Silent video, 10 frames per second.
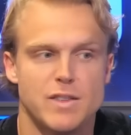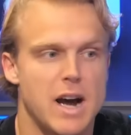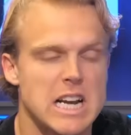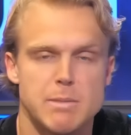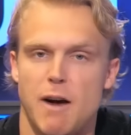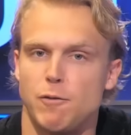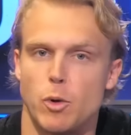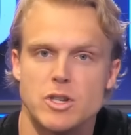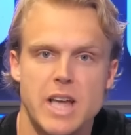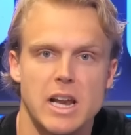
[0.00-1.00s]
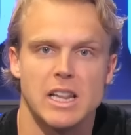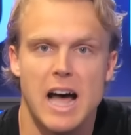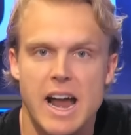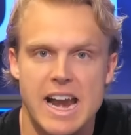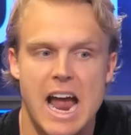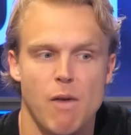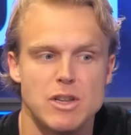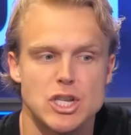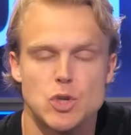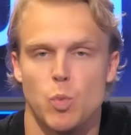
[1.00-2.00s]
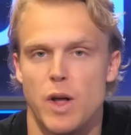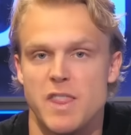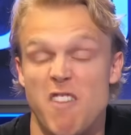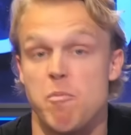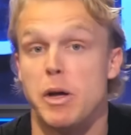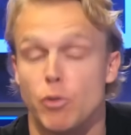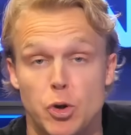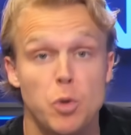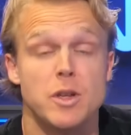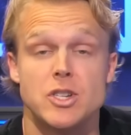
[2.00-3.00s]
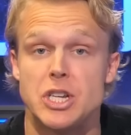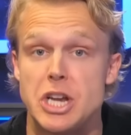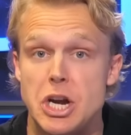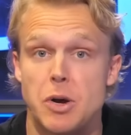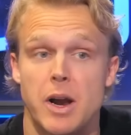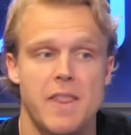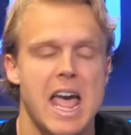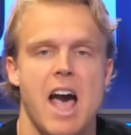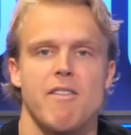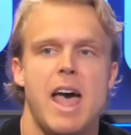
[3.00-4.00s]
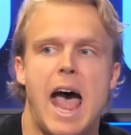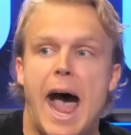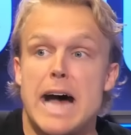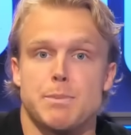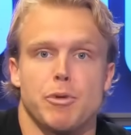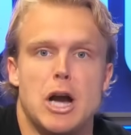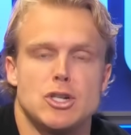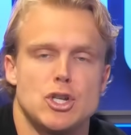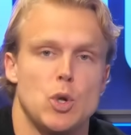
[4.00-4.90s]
talked about Florida State a lot and how this is what they've built to this year, and they have aspirations to